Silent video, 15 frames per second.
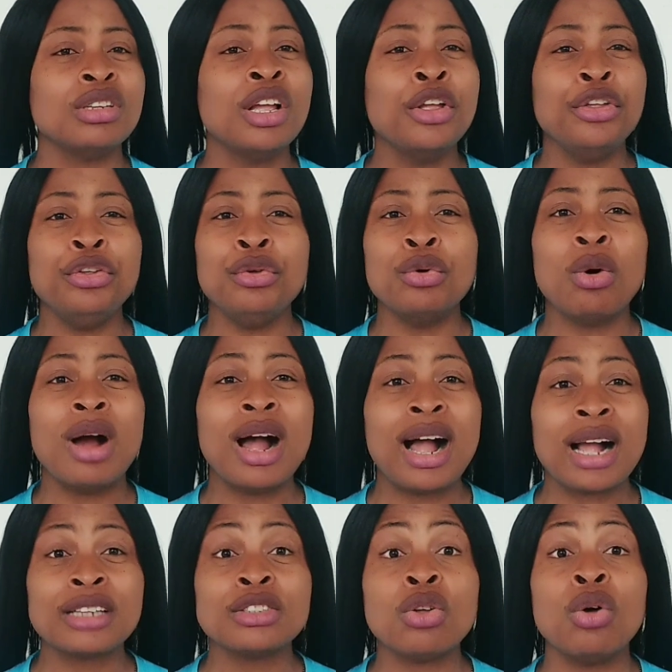you ask
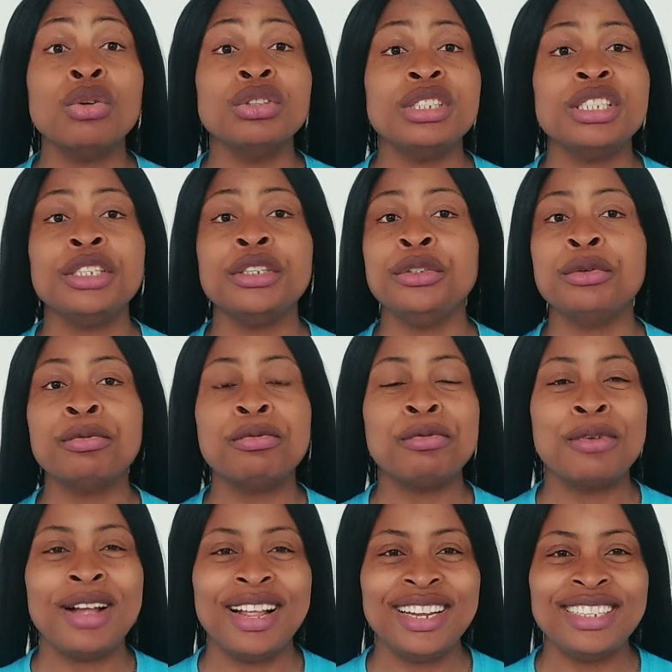until you
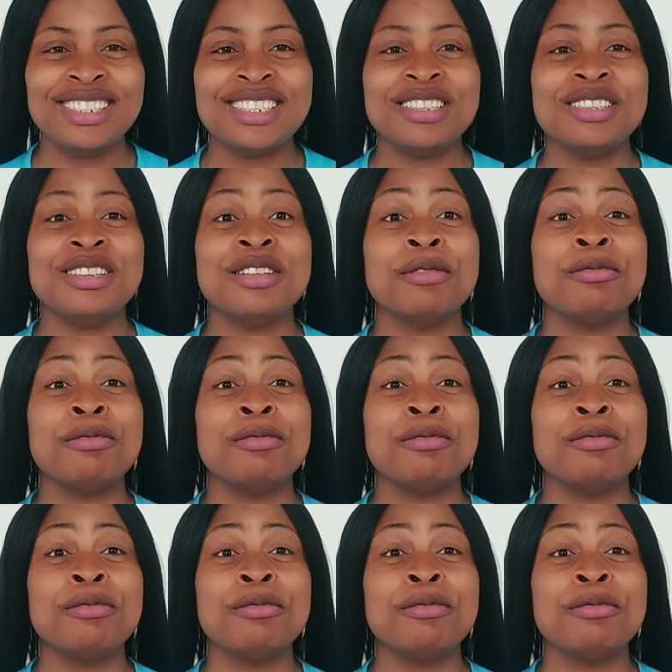find the